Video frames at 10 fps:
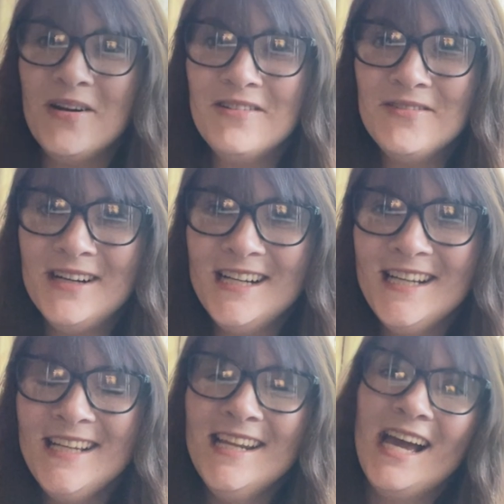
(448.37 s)

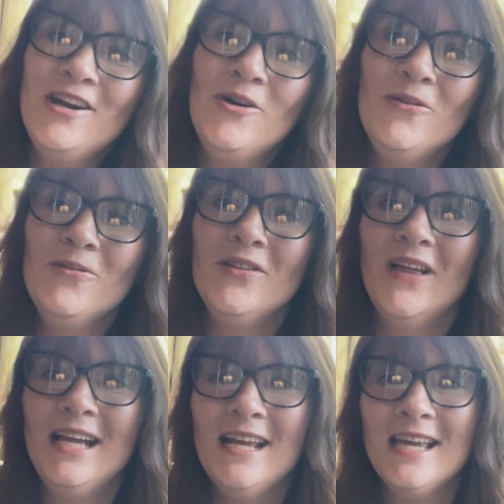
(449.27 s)
everyone. I know the
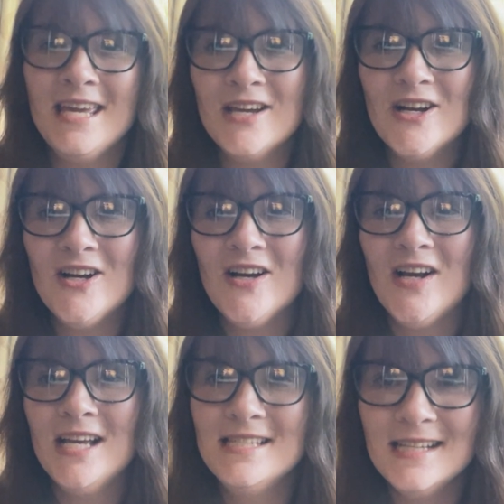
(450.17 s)
lighting
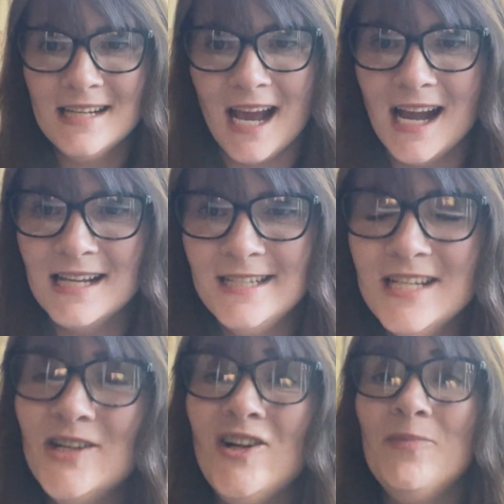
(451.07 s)
here isn't
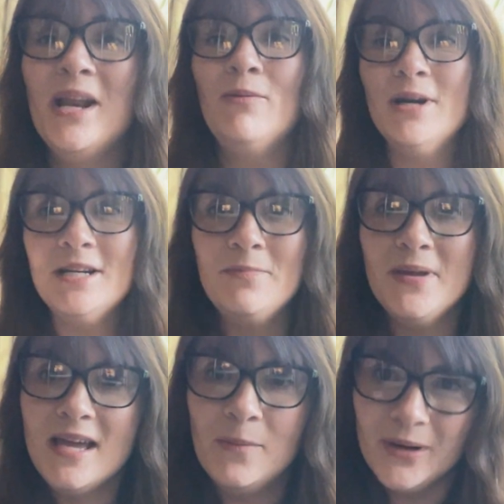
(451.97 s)
ideal, but I wanted to
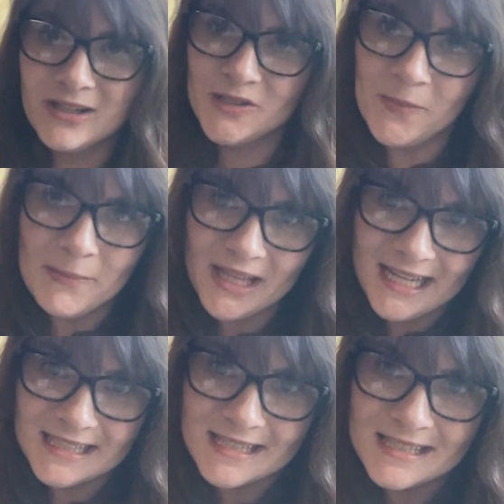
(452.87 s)
be amongst my
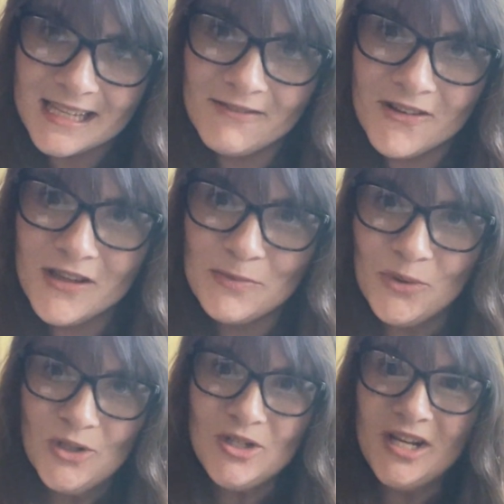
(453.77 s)
plants for this
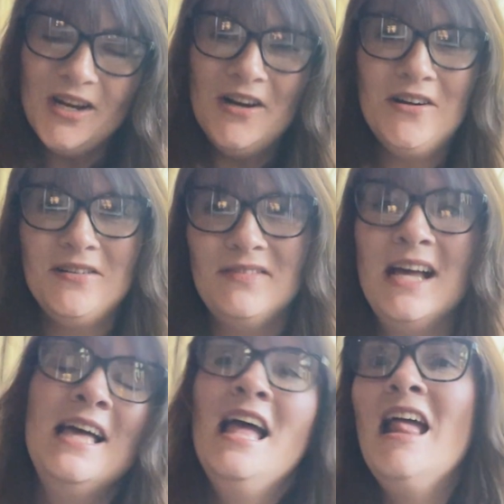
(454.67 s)
portion of
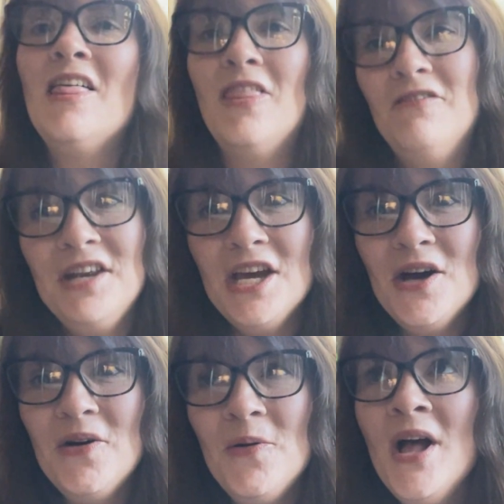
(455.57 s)
the
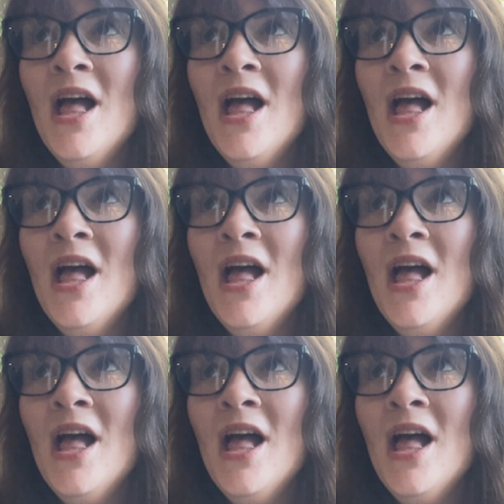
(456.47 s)
video